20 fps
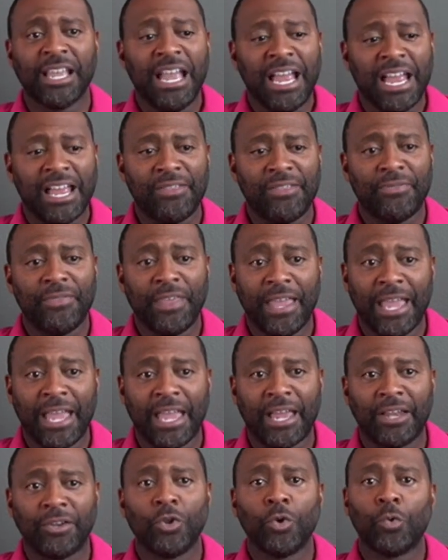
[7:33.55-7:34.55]
And
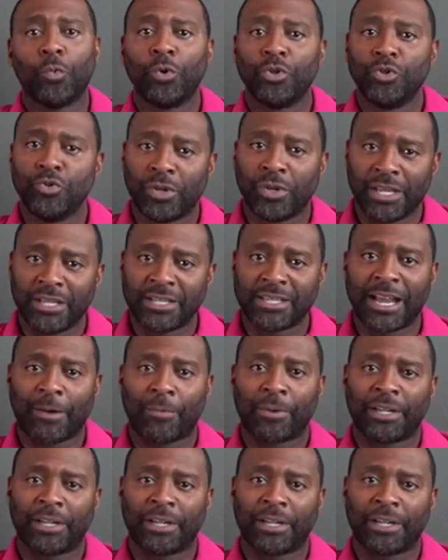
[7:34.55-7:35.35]
then when you get into that